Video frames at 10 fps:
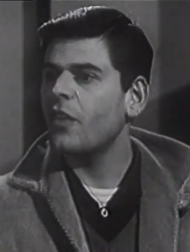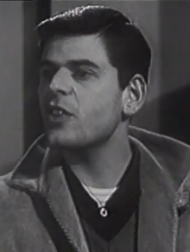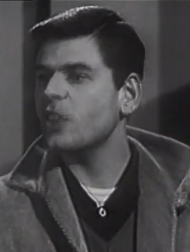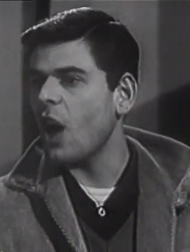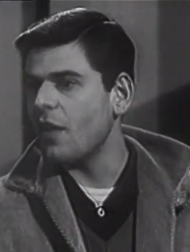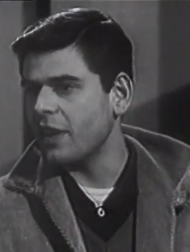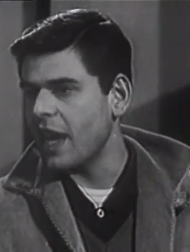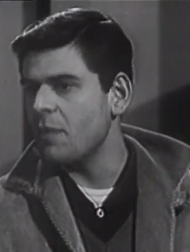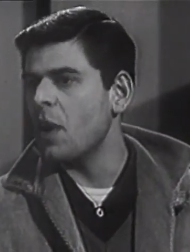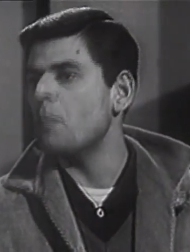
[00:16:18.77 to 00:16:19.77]
First off, he
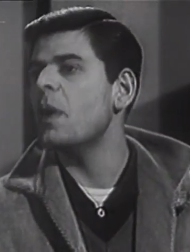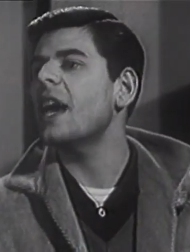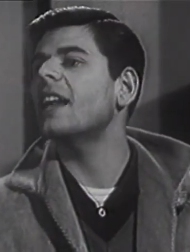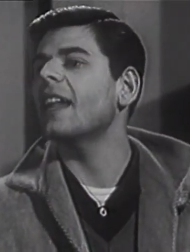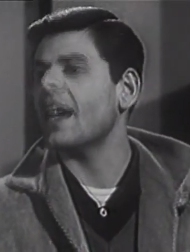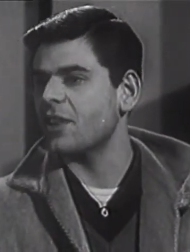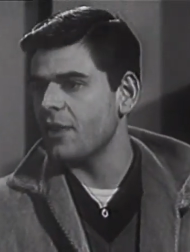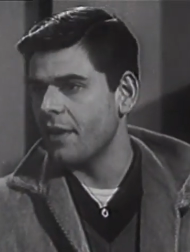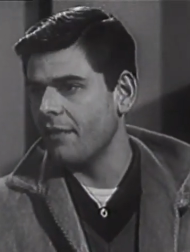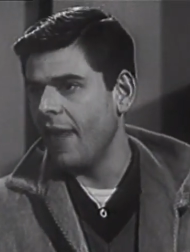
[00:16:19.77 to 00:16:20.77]
gave me a big
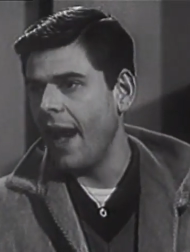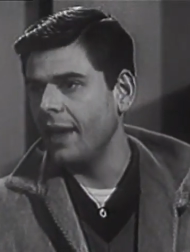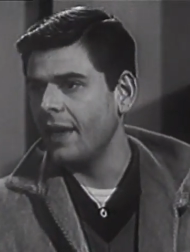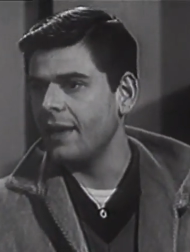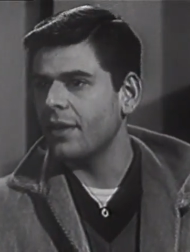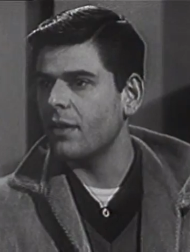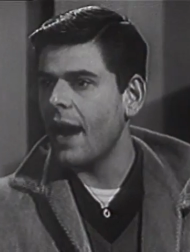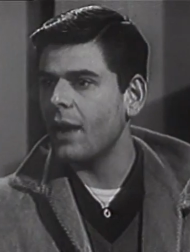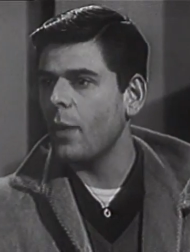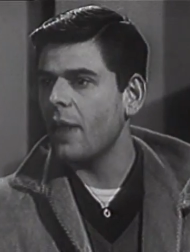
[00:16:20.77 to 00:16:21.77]
lecture on violating the
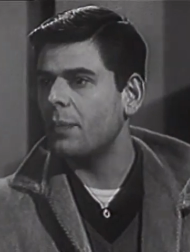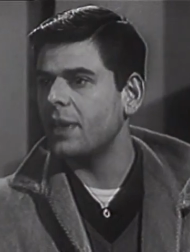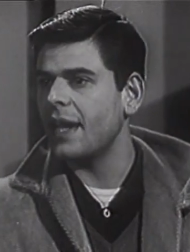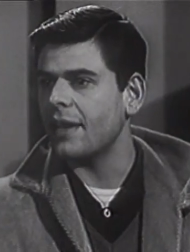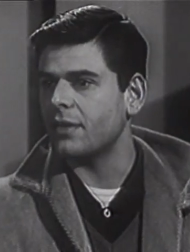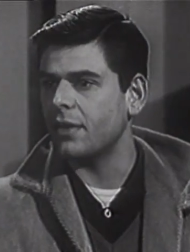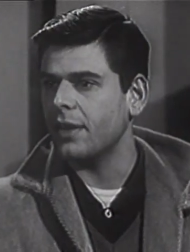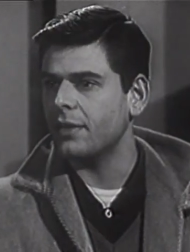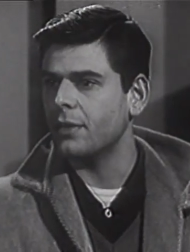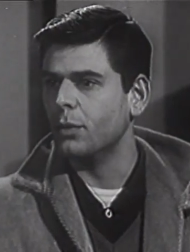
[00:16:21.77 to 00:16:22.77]
right-of-way of pedestrians.